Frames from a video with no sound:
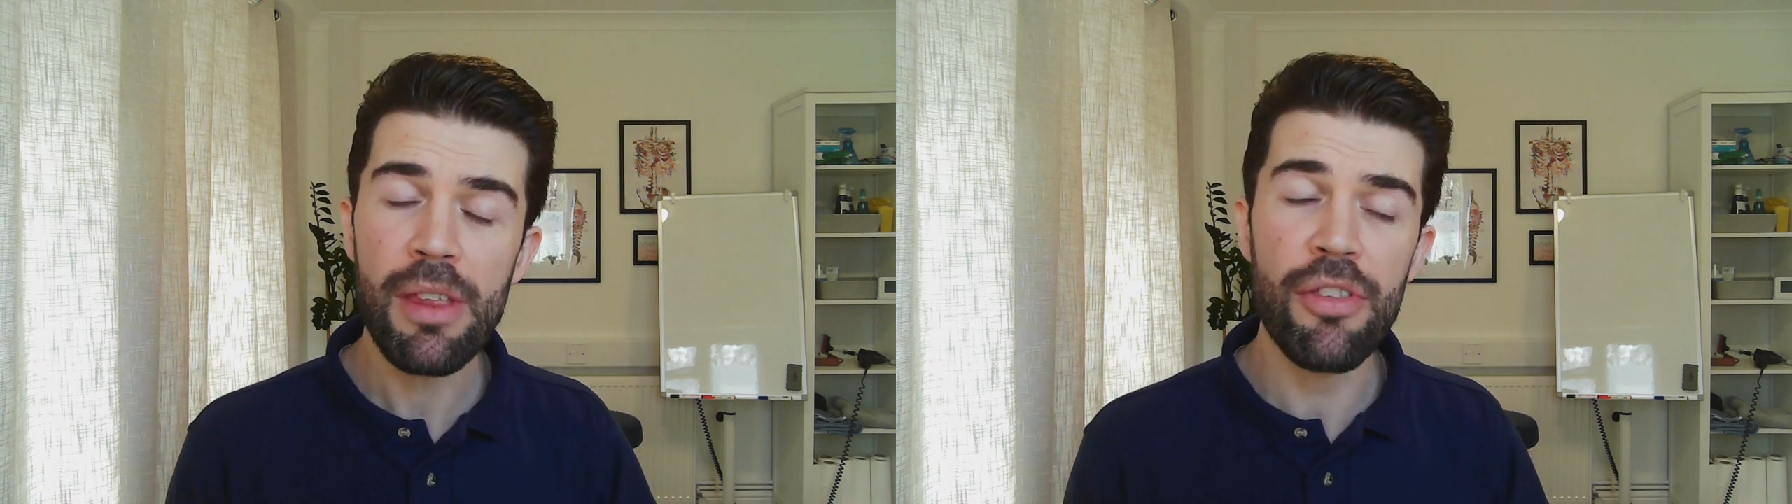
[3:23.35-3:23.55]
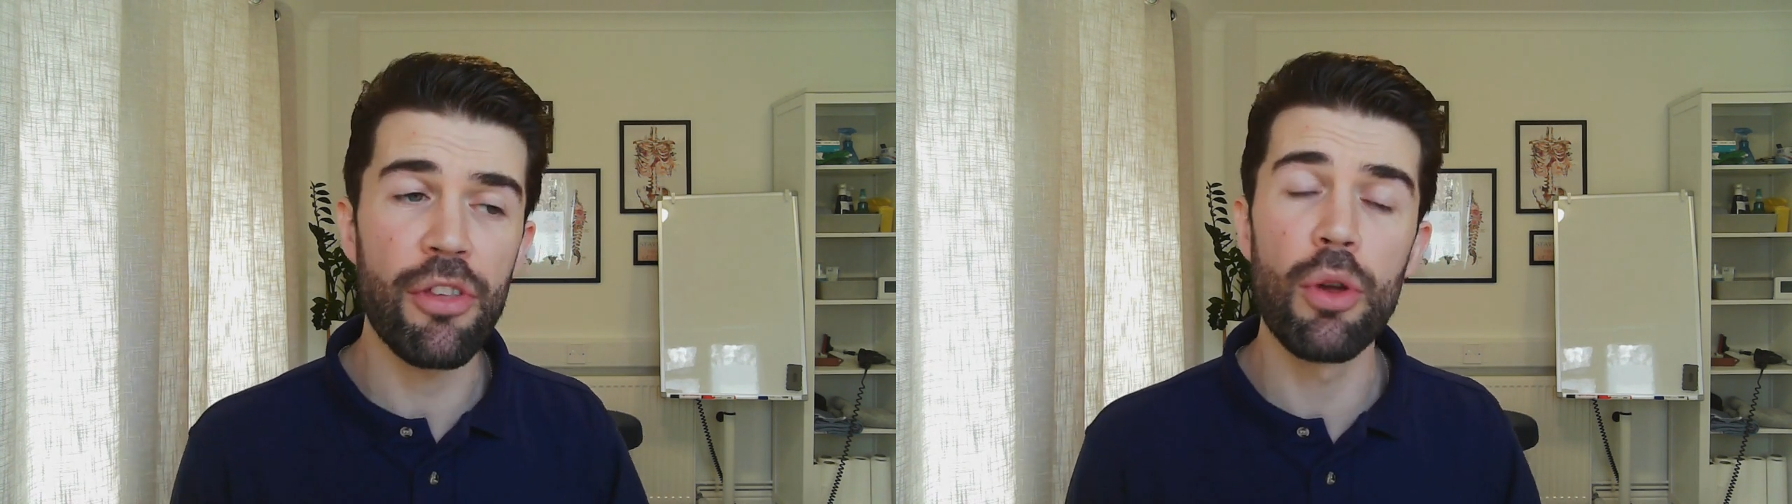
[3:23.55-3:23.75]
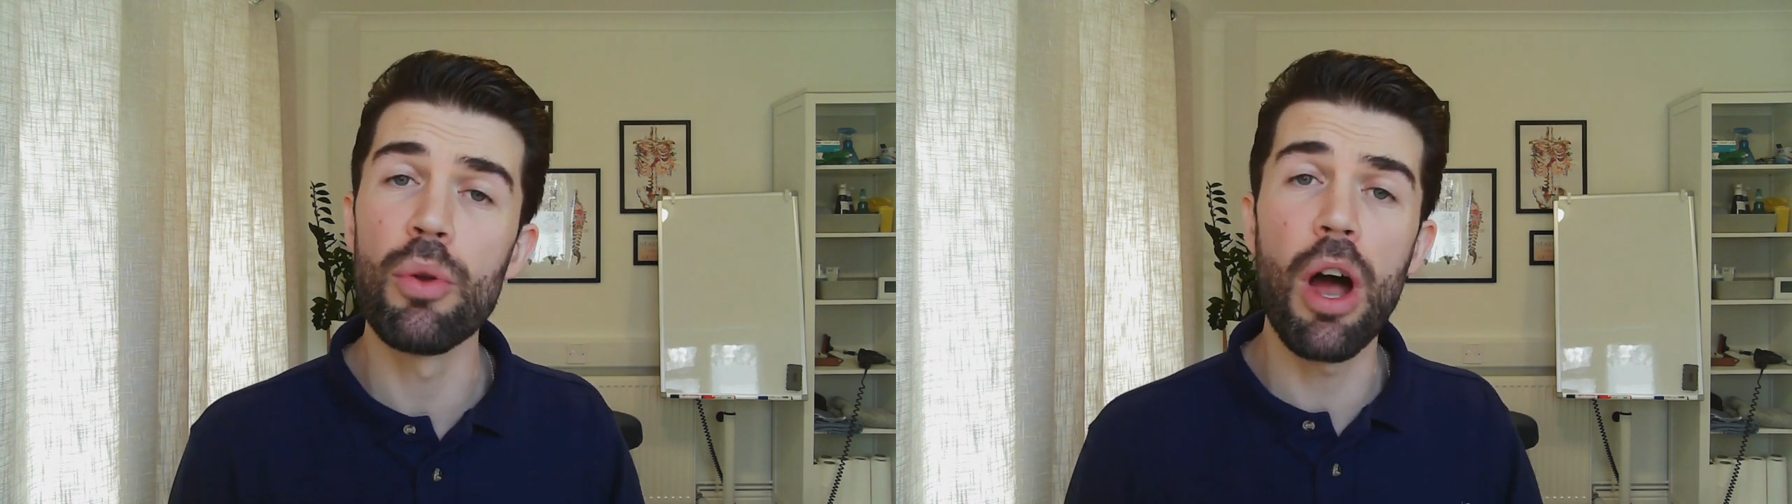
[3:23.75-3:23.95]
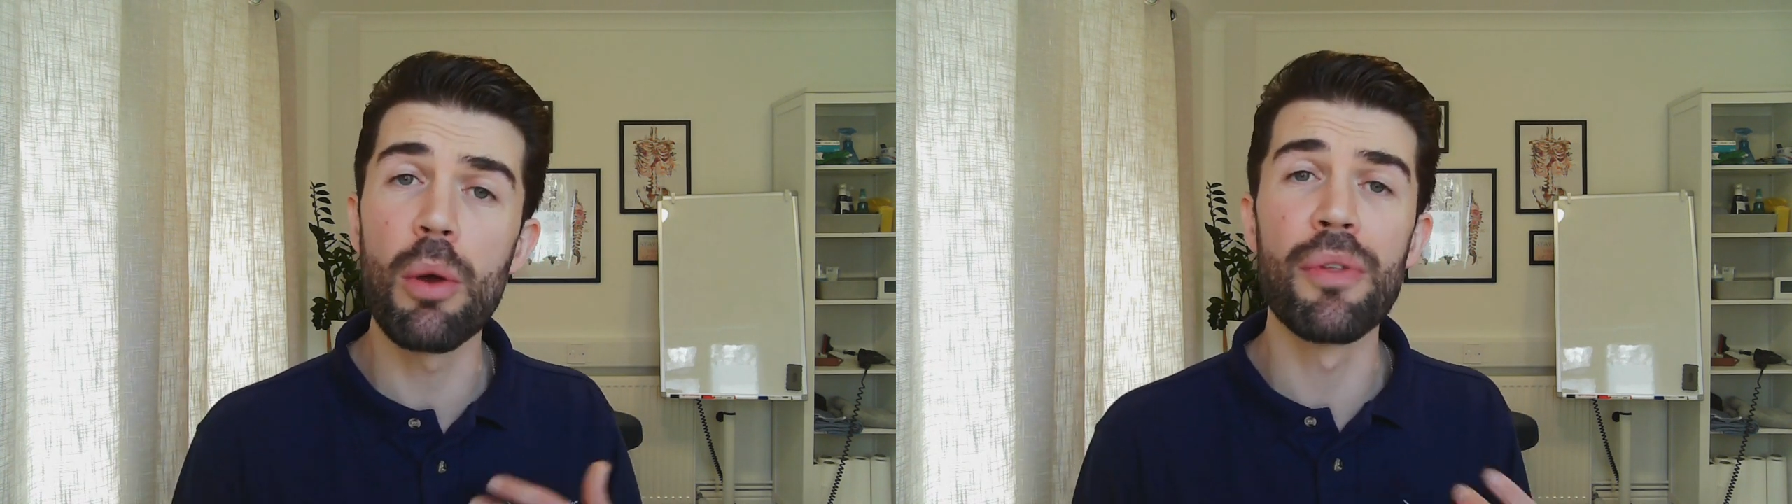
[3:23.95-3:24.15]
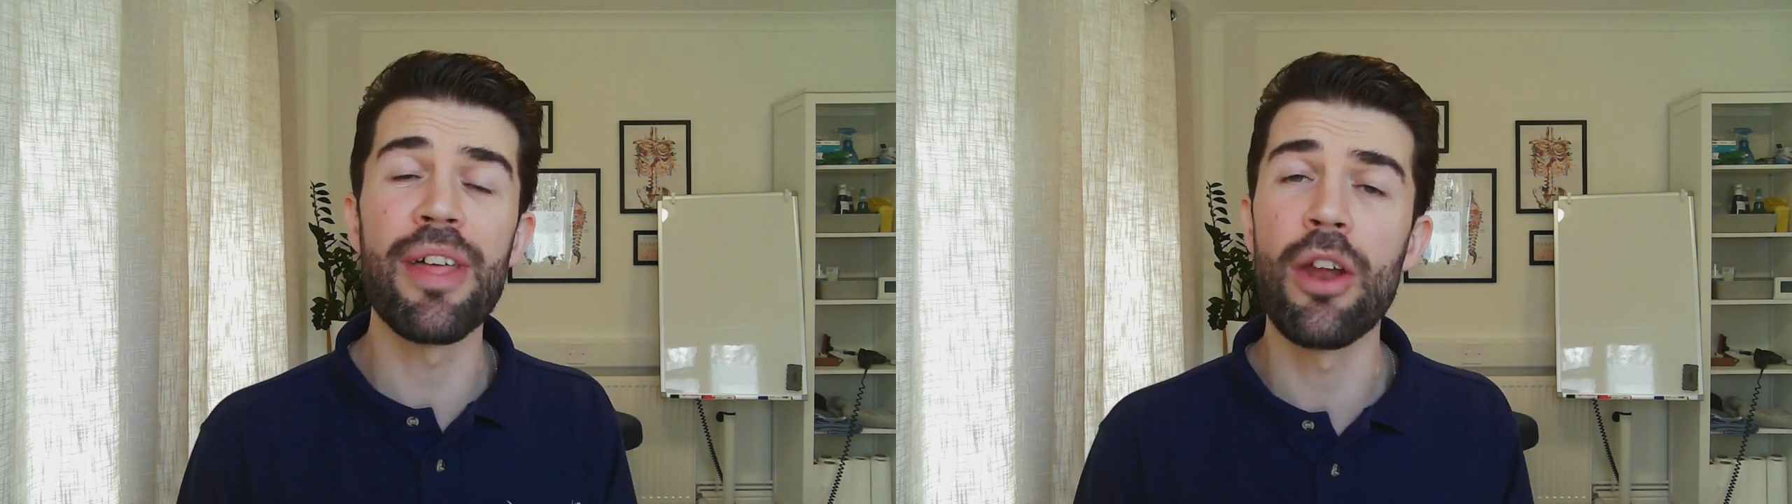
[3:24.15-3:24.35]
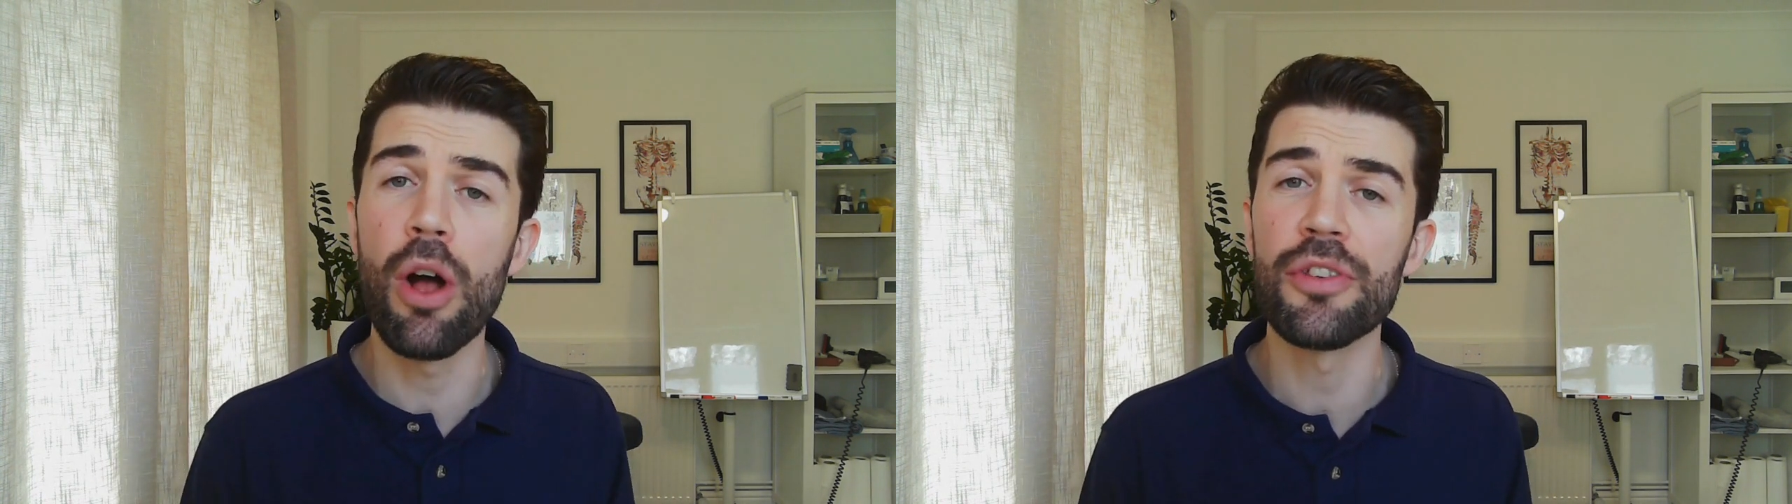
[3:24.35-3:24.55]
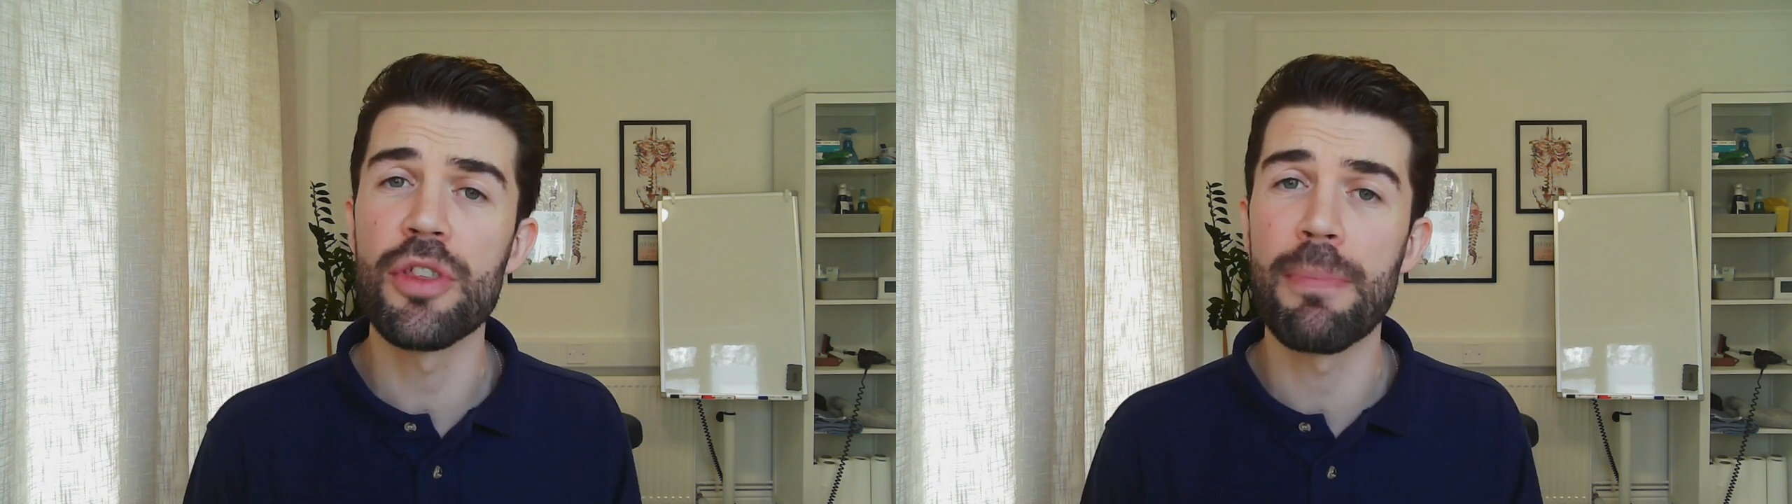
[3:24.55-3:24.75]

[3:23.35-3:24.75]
So I would then ask the